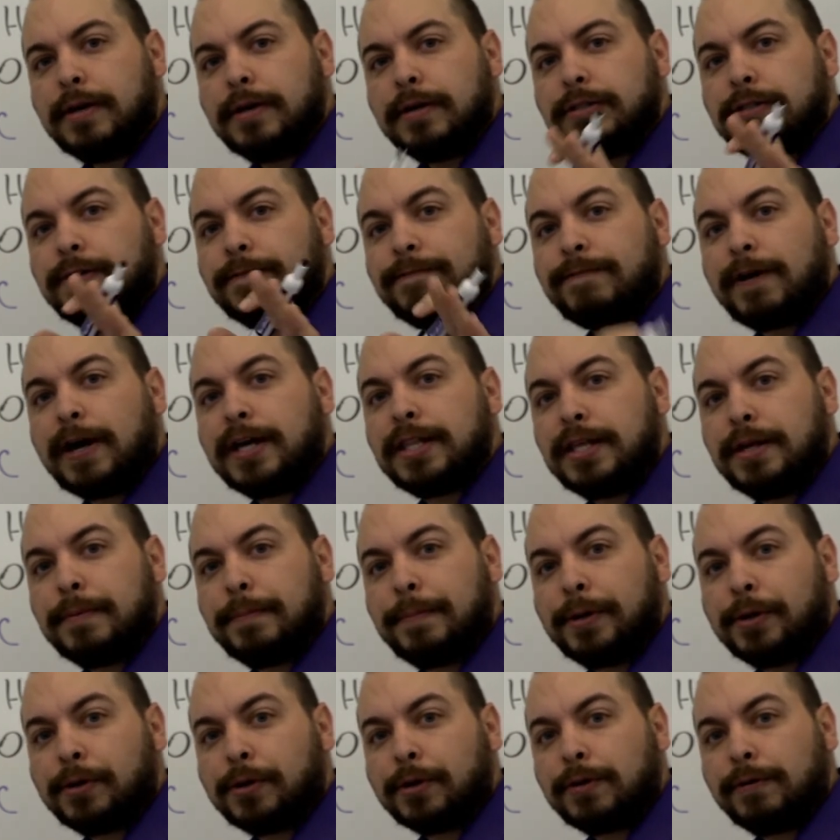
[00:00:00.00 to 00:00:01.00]
To find the
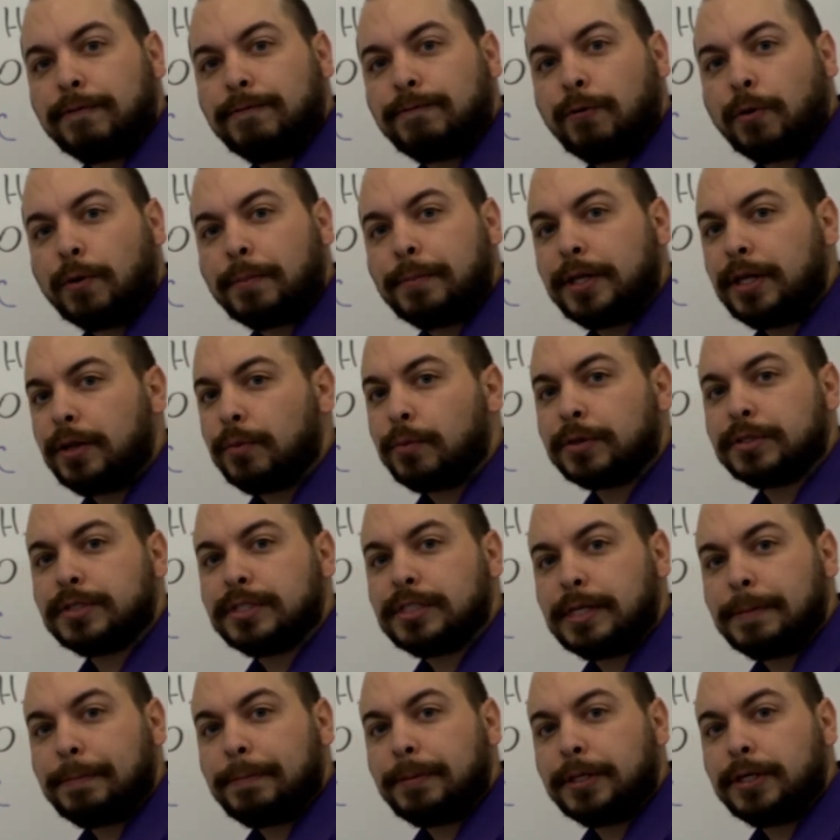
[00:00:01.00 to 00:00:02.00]
empirical formula, we're
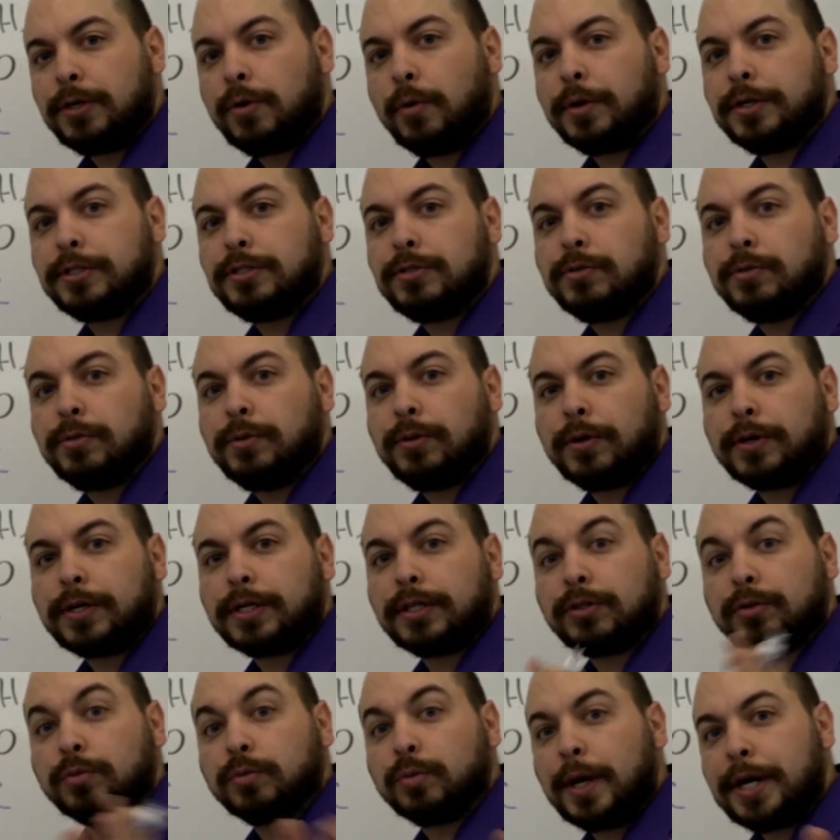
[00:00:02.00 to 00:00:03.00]
simply going to look at
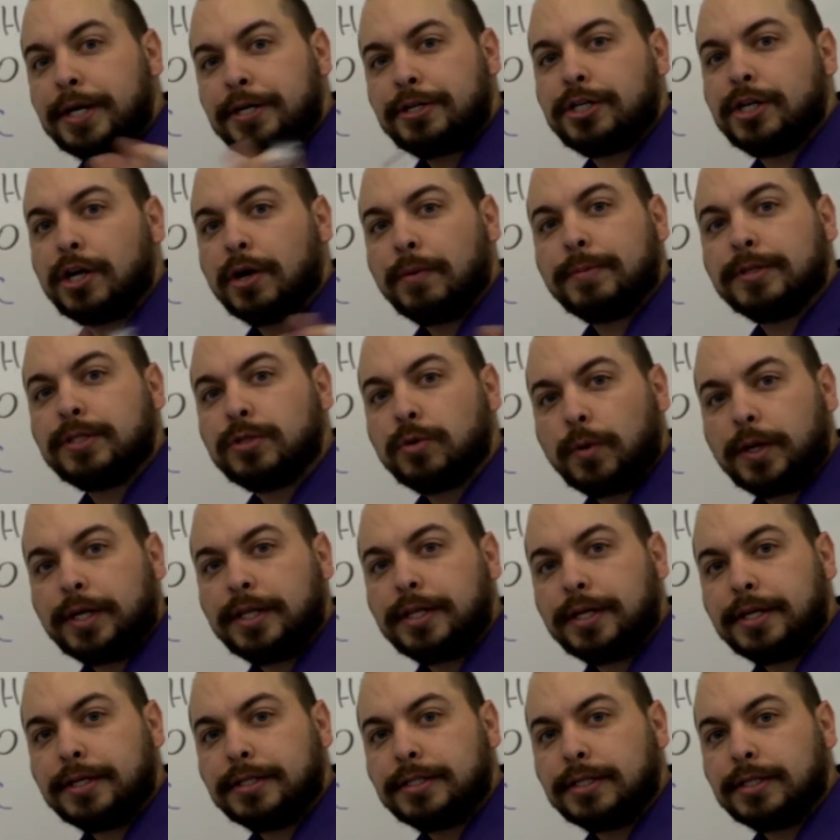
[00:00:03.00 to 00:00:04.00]
the ratio between
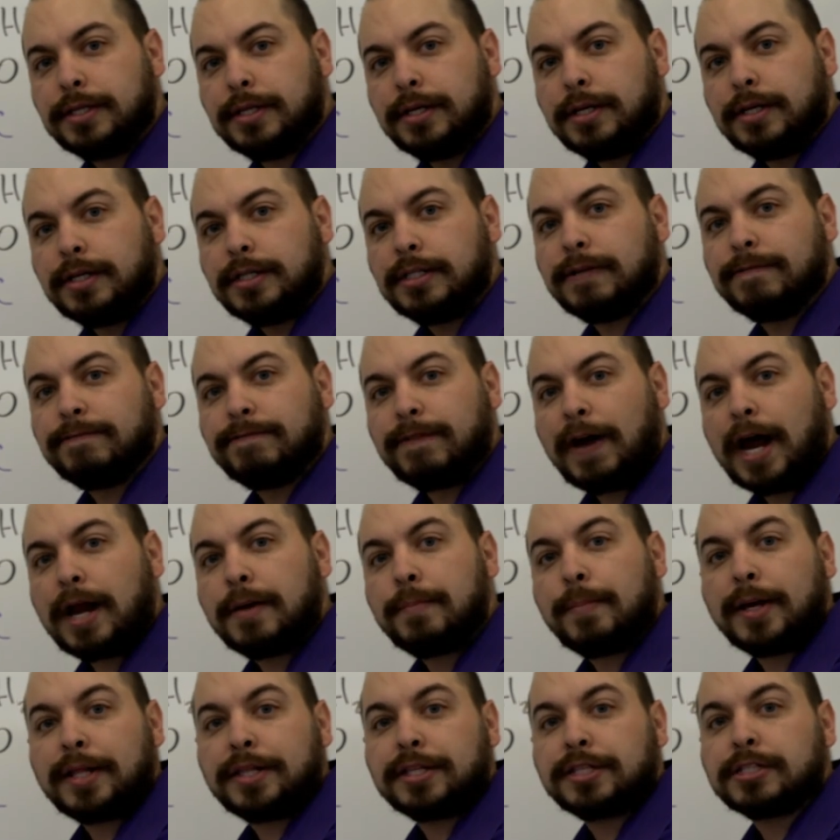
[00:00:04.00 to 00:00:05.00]
these, divide
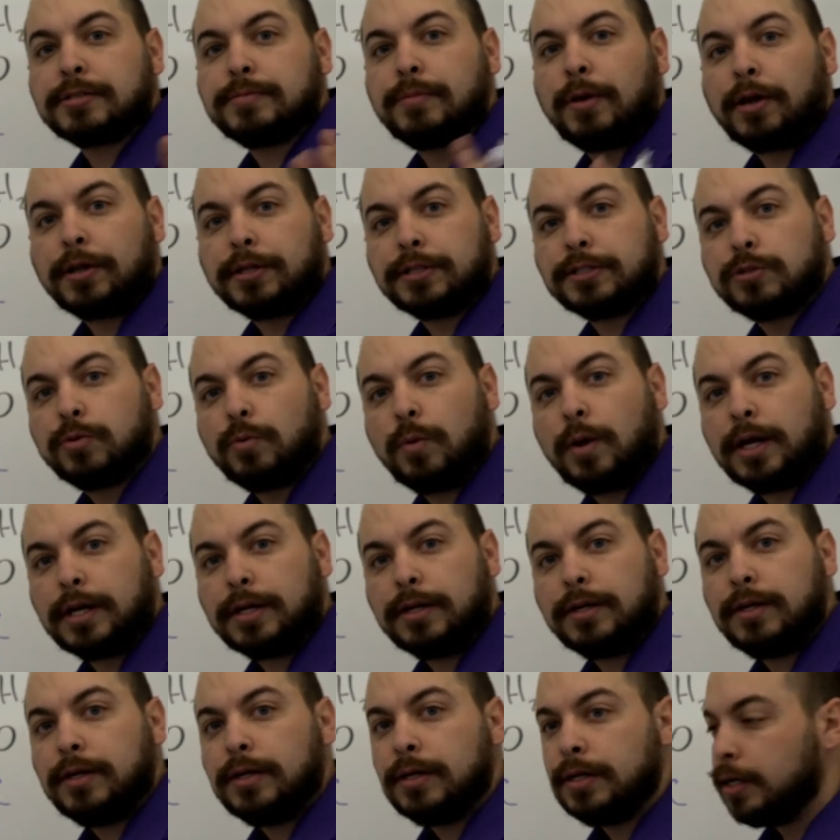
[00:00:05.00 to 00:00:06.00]
by the smallest one.
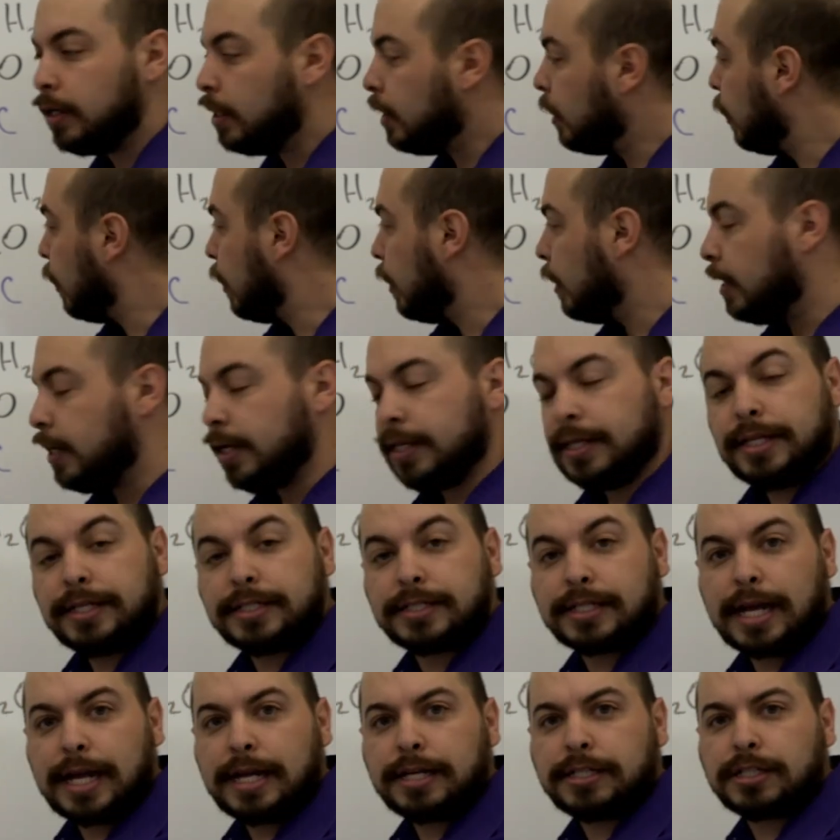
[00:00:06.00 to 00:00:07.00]
In this
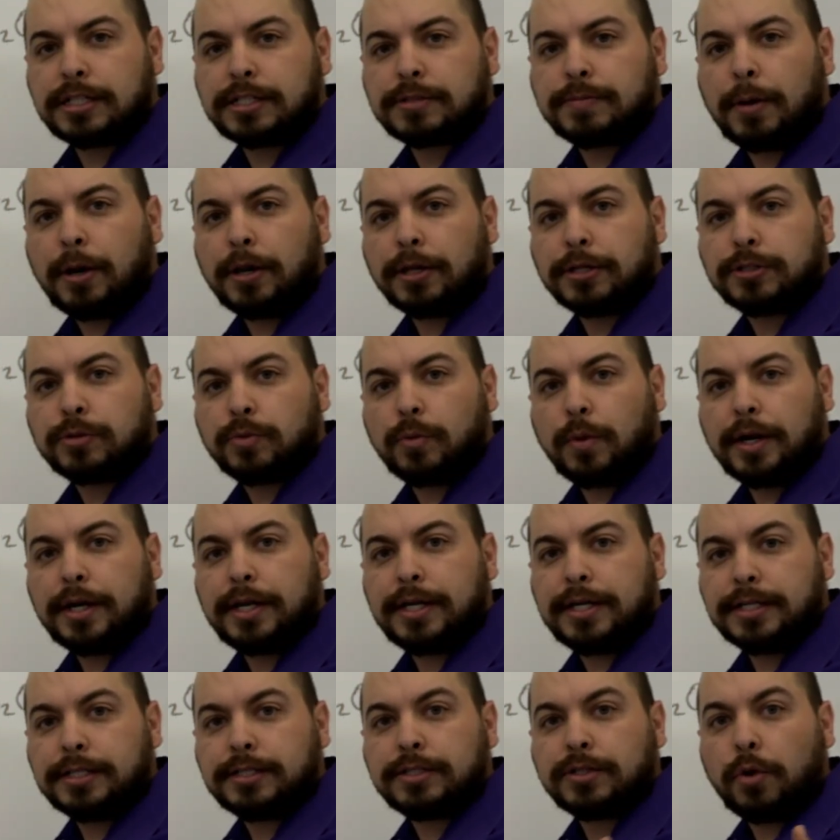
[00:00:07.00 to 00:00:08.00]
case, the smallest one
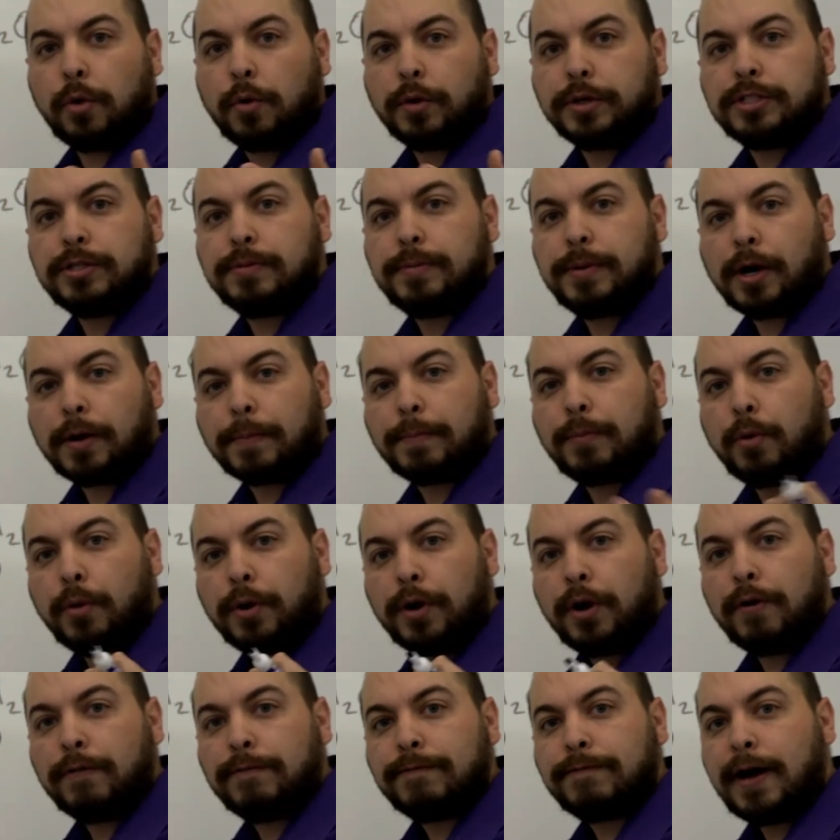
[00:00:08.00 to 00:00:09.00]
is going to be our
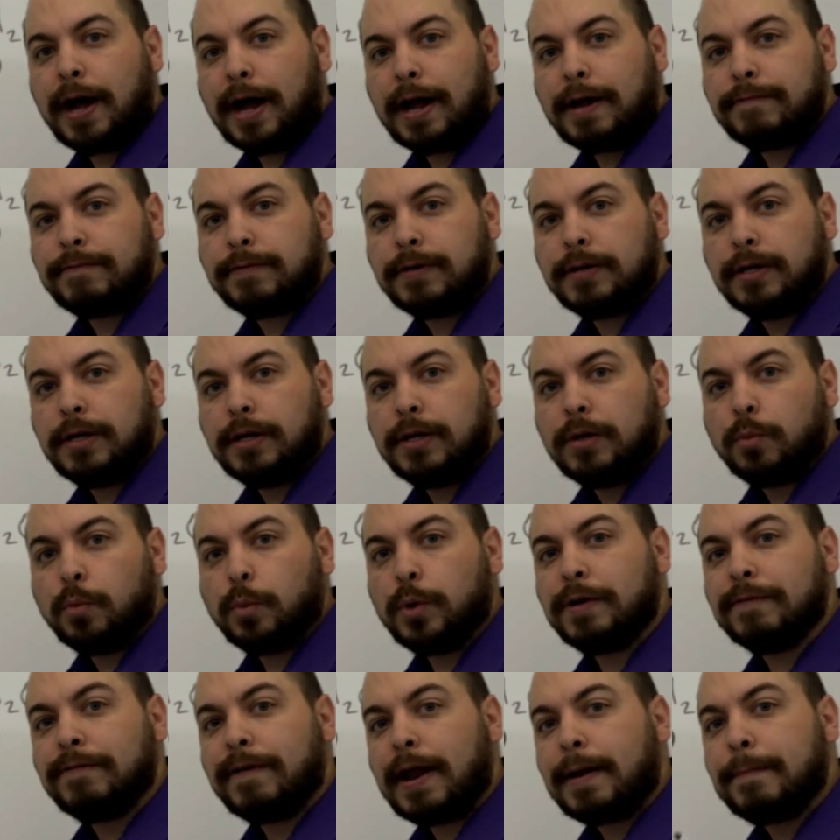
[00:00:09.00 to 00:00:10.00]
0.05. We
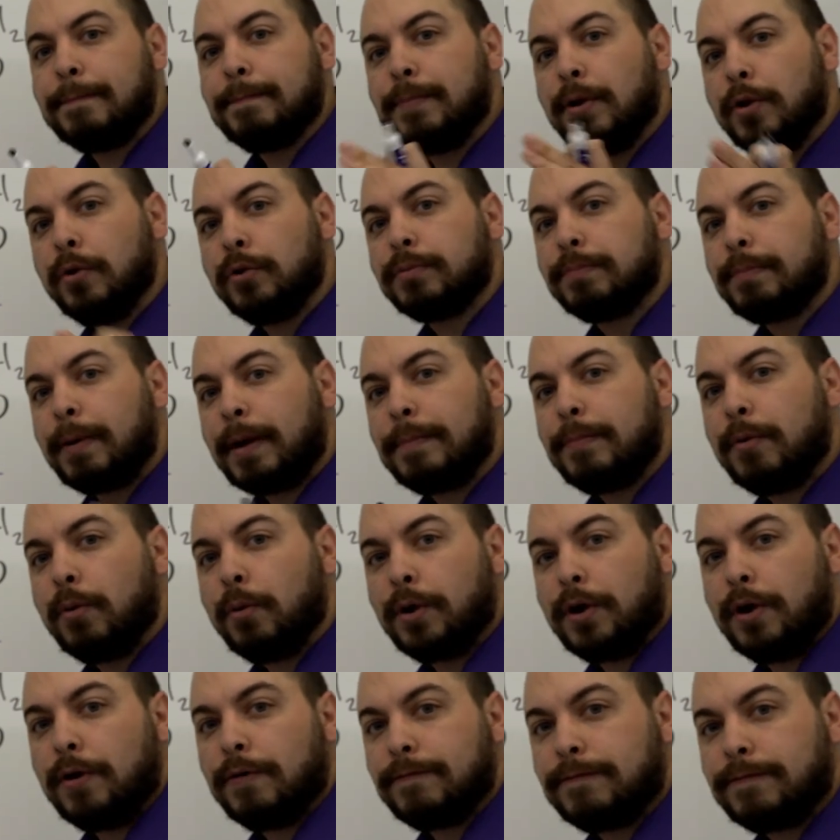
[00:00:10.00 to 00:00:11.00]
divide both by
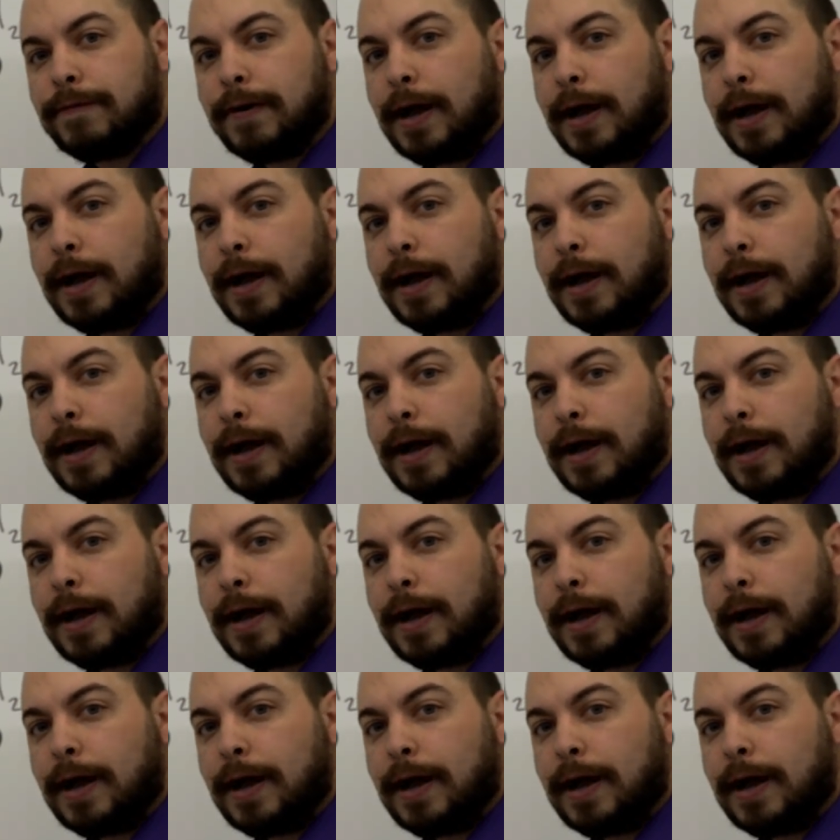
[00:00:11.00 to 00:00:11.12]
0.05.